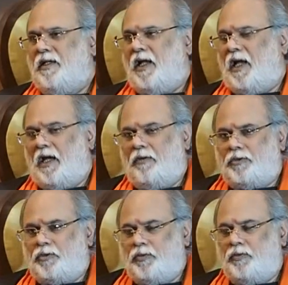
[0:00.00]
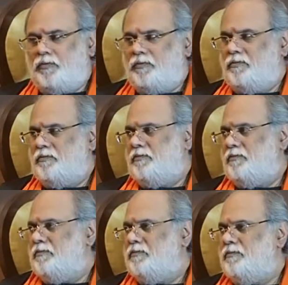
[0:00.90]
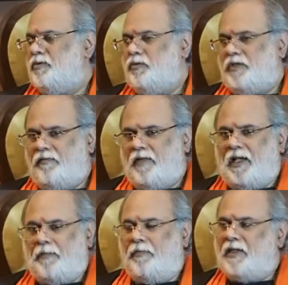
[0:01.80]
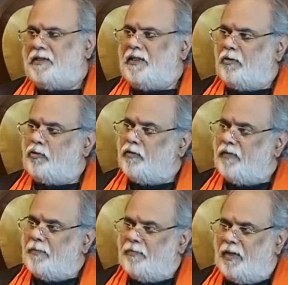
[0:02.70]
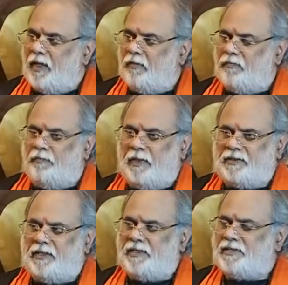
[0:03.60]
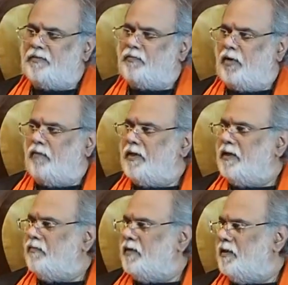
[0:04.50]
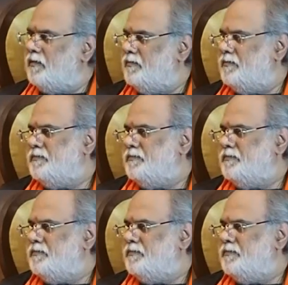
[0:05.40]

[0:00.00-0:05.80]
how to develop bhakti, how to develop love. Bhakti is the flowering of love.